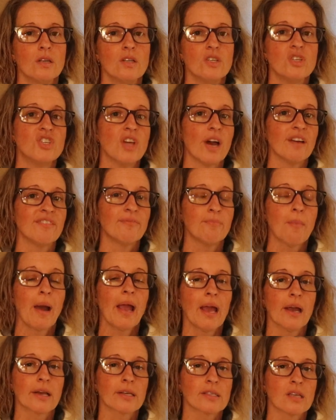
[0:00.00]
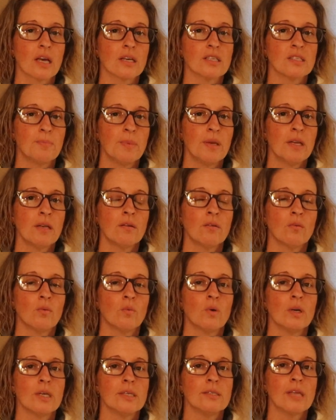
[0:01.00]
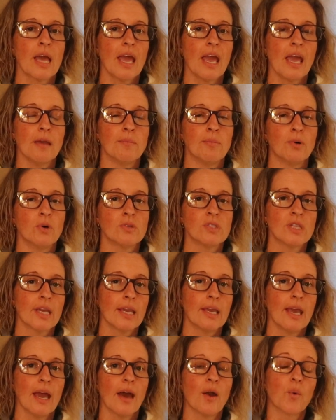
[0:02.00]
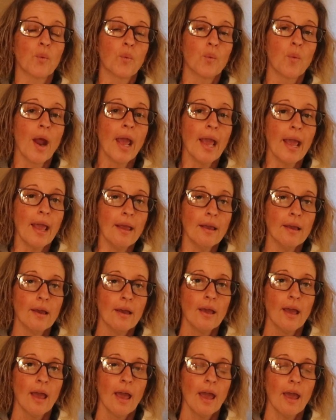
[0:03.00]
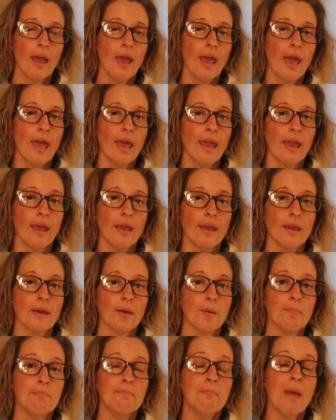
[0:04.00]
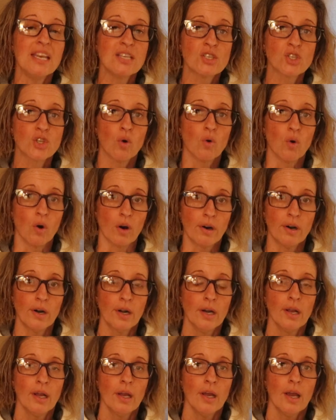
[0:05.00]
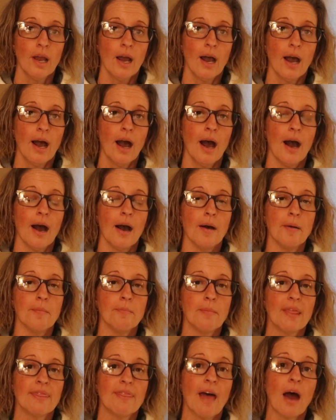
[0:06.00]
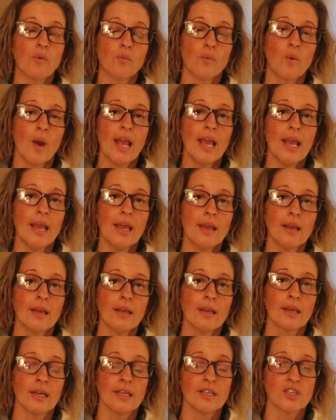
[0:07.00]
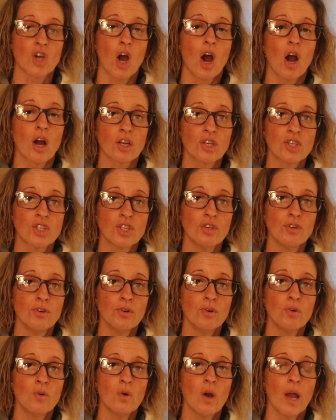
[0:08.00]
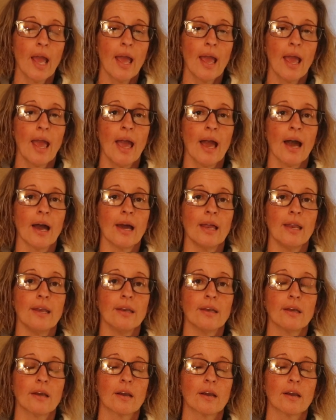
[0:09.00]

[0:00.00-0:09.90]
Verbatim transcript: Jeff, my ex-husband, was able to get Ray a mentor that Ray can talk to and